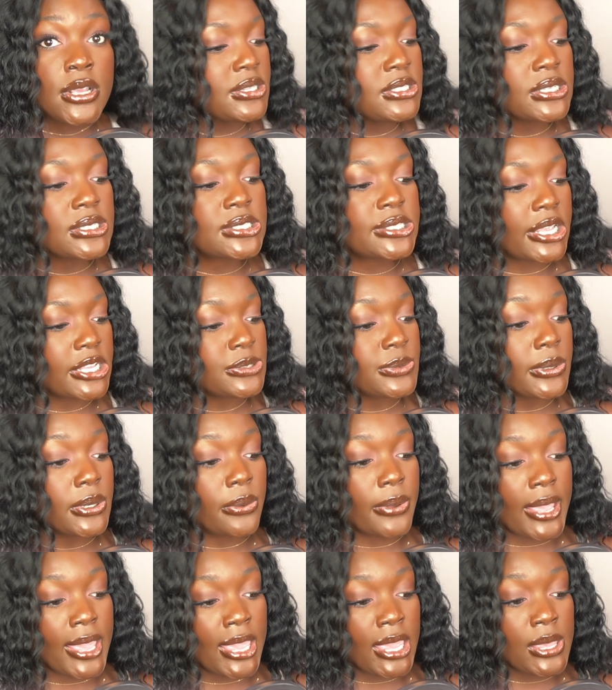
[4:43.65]
I took CS
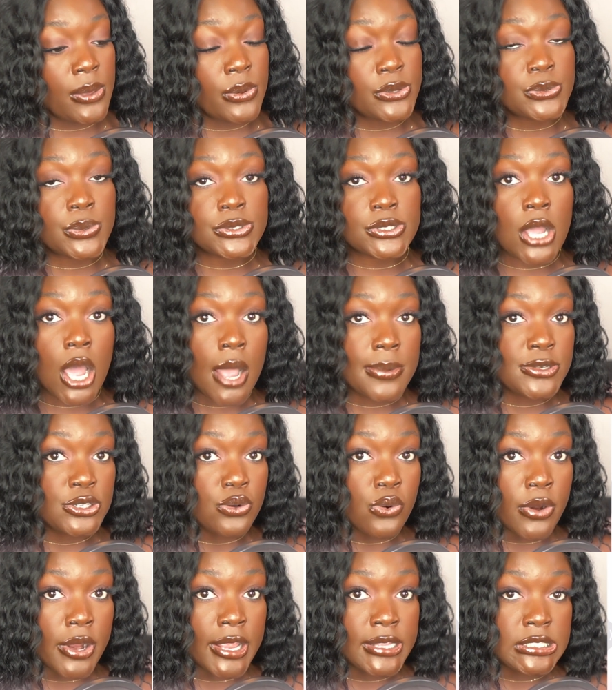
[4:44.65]
108, which was
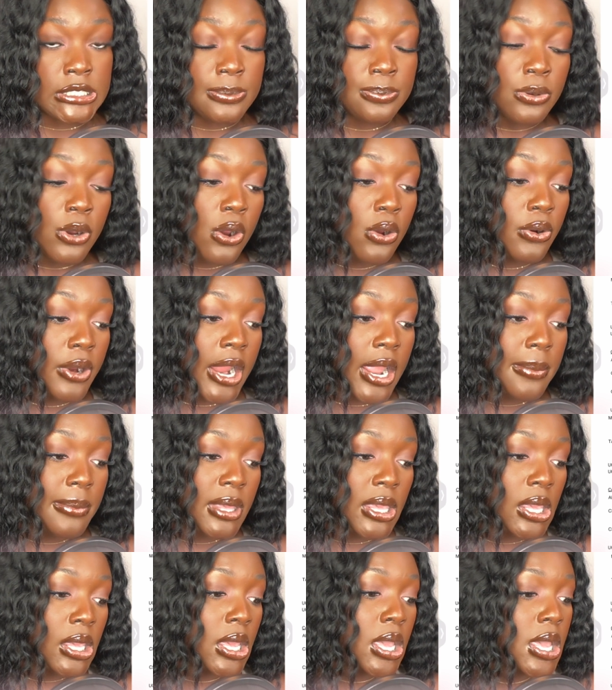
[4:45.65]
object oriented
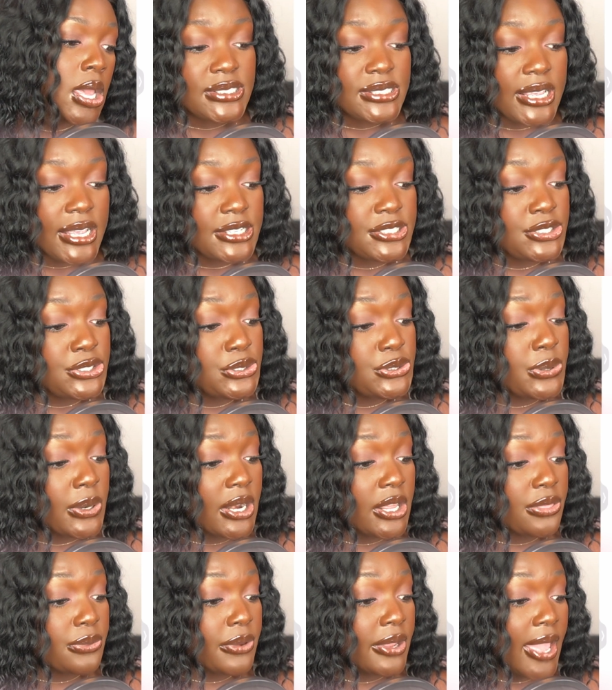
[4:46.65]
programming, CS
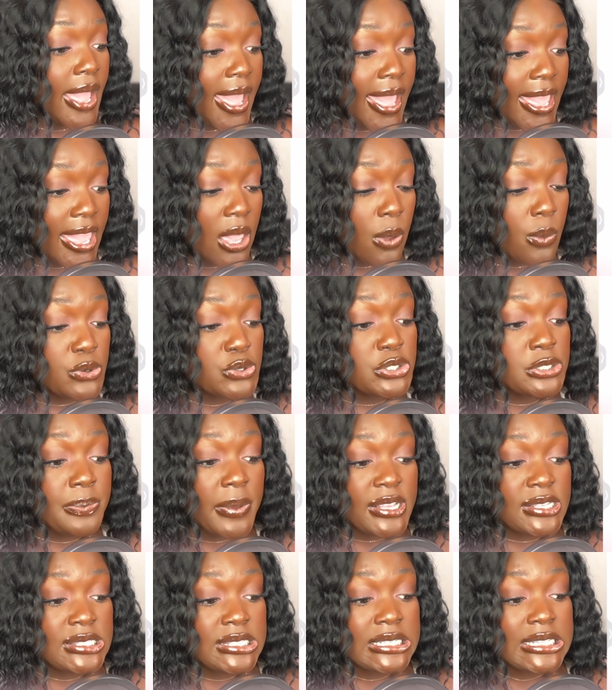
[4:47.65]
223A, which was
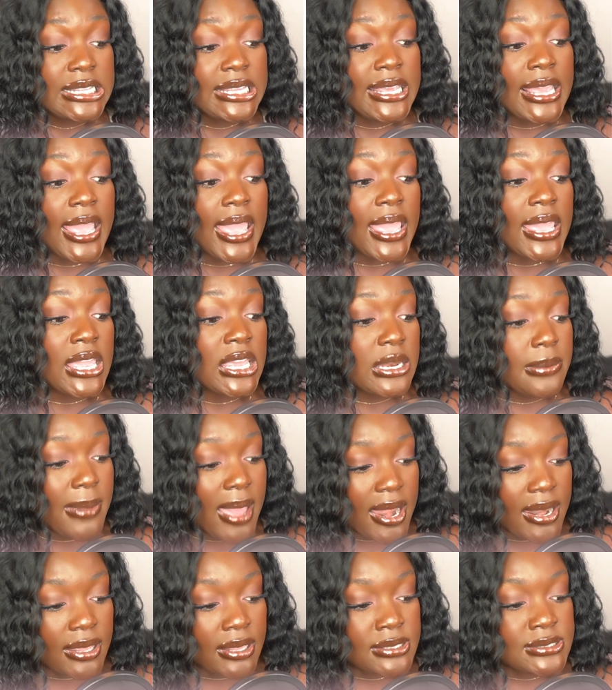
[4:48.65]
basically a
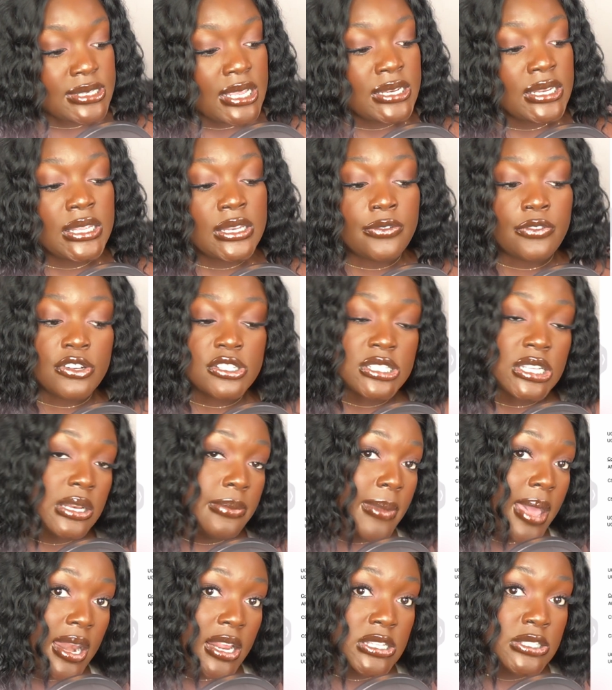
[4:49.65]
kinematics and inverse
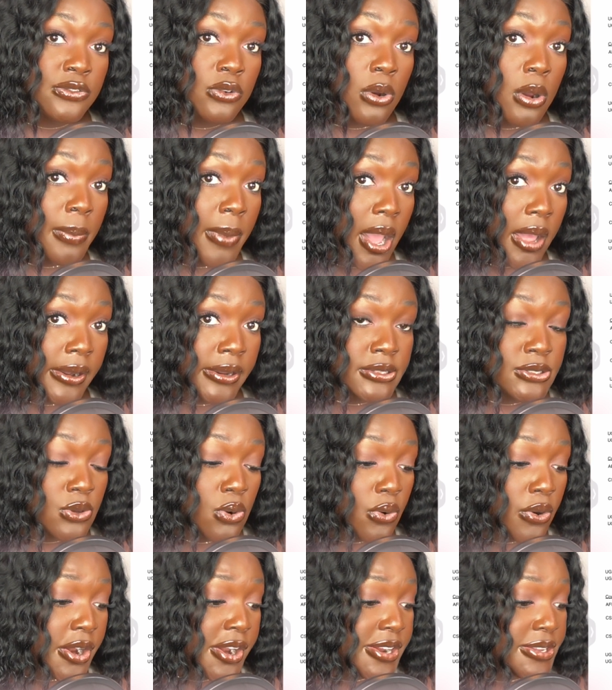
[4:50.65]
kinematics for robotics
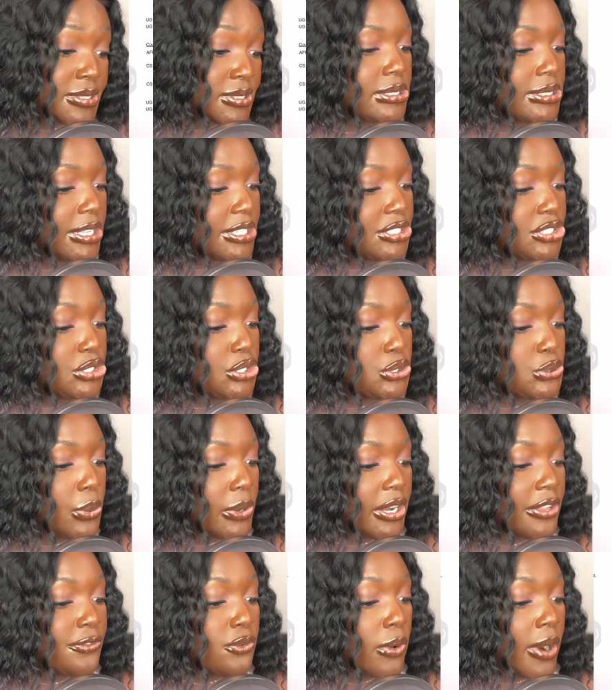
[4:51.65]
course, CS
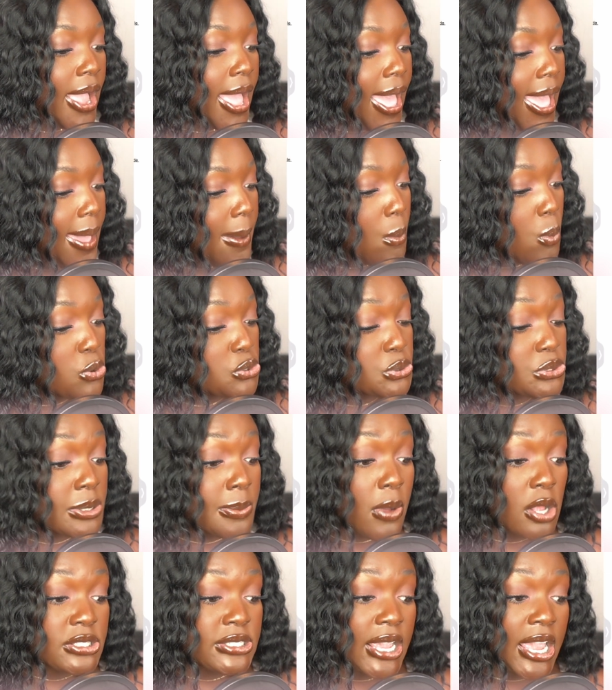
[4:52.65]
224M, which was a
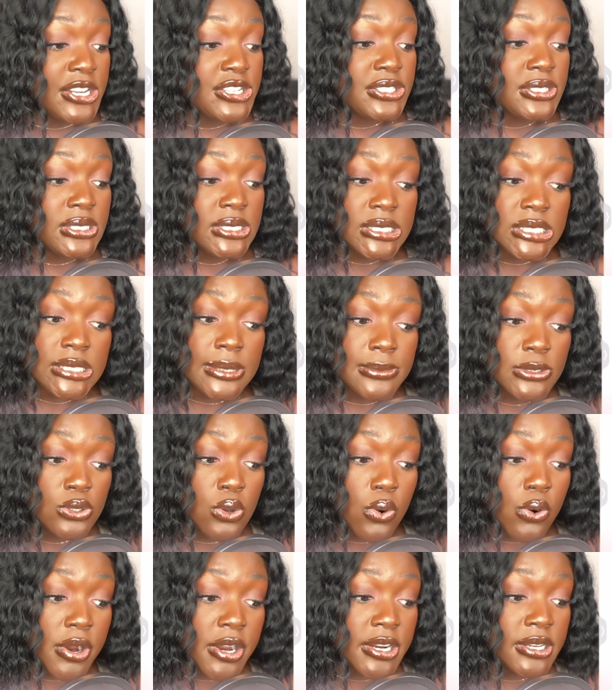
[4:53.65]
multi agent systems
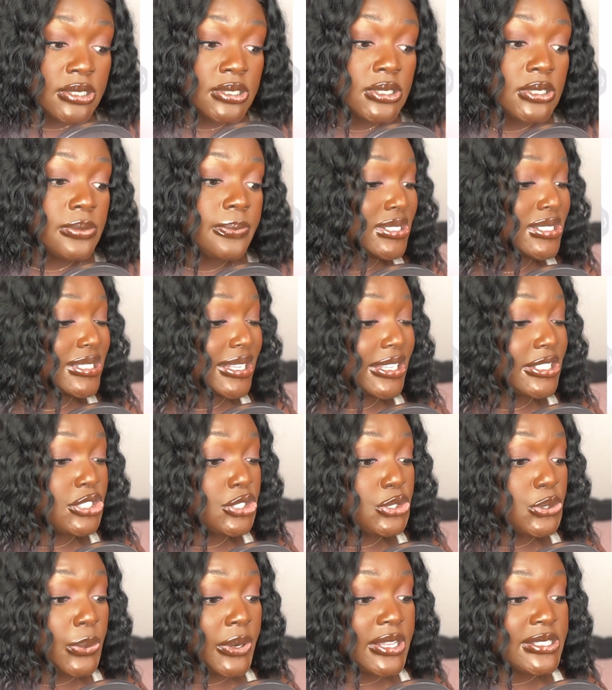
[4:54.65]
course,
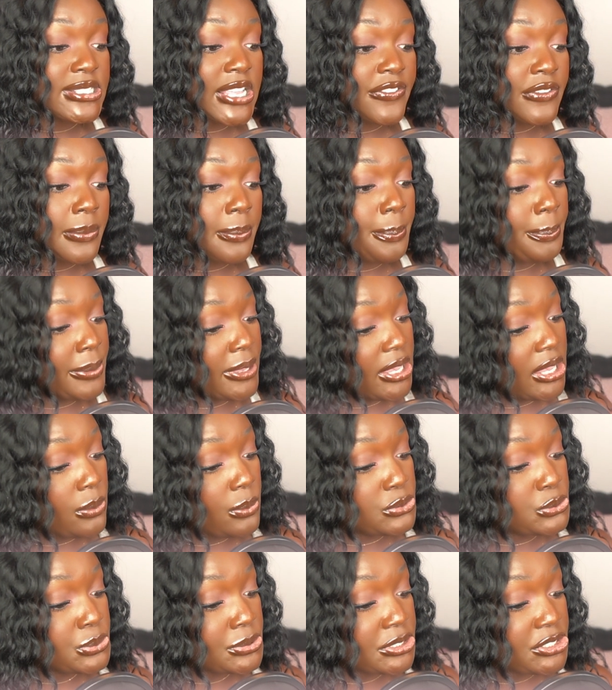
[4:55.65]
CS 227B,
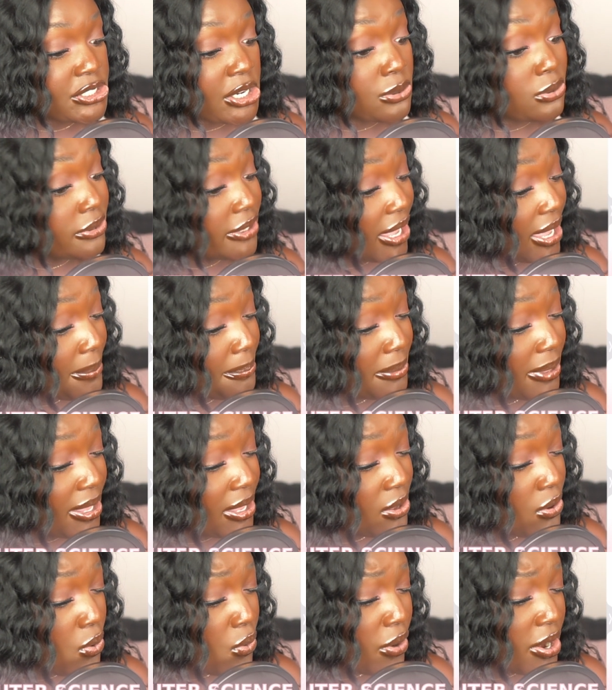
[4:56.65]
which was a general game
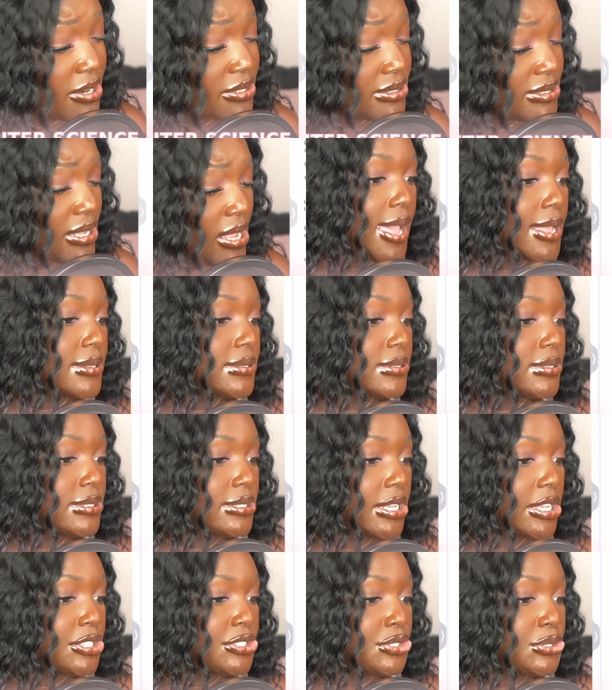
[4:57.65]
playing course, and
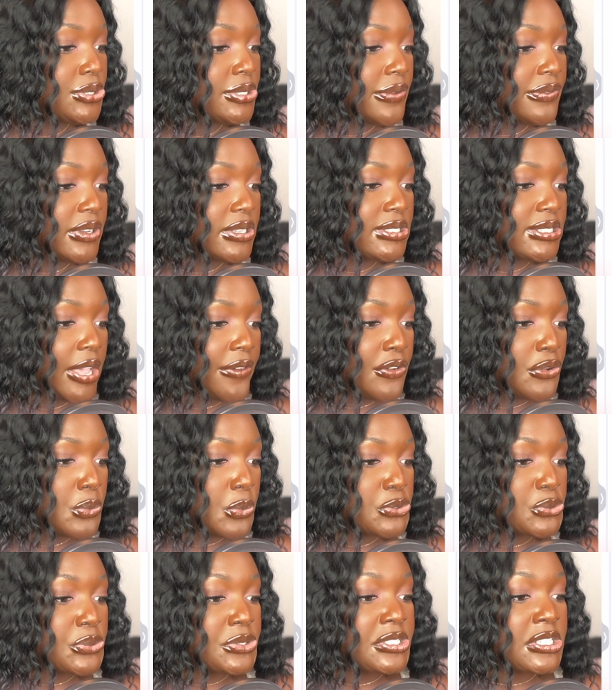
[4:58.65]
CS 277,
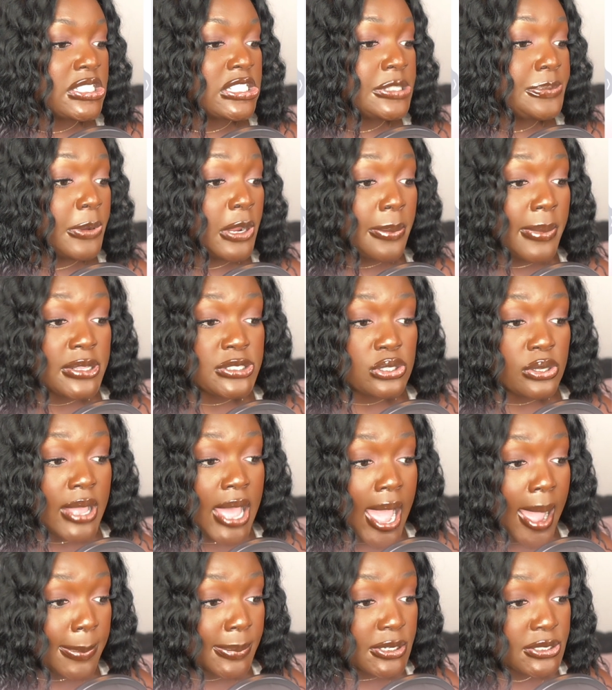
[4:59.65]
which was an experimental
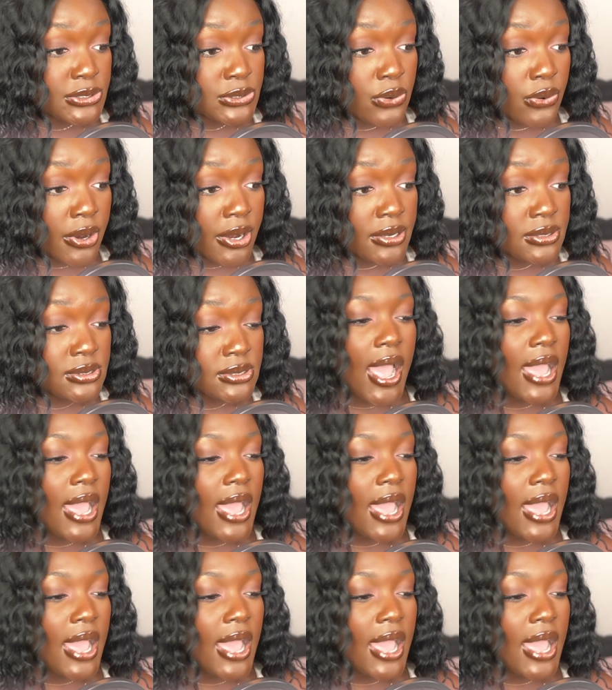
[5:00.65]
haptics course.